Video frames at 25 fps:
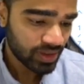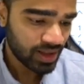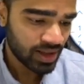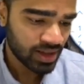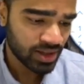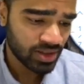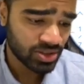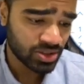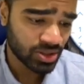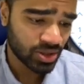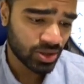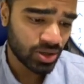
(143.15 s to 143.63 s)

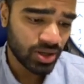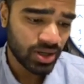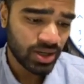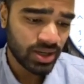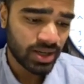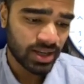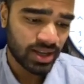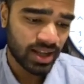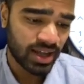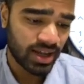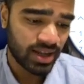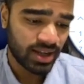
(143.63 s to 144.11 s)
So
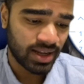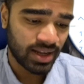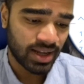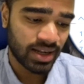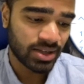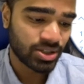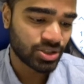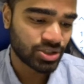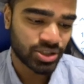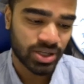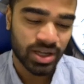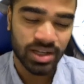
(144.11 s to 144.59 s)

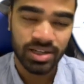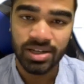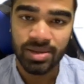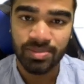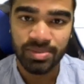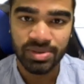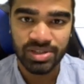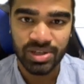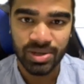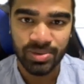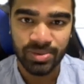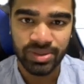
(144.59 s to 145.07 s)
I'll
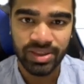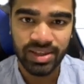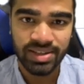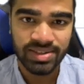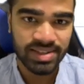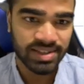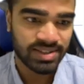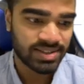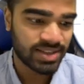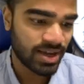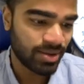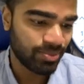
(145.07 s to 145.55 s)
demonstrate with this
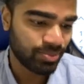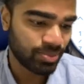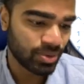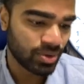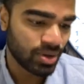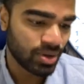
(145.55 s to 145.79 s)
example.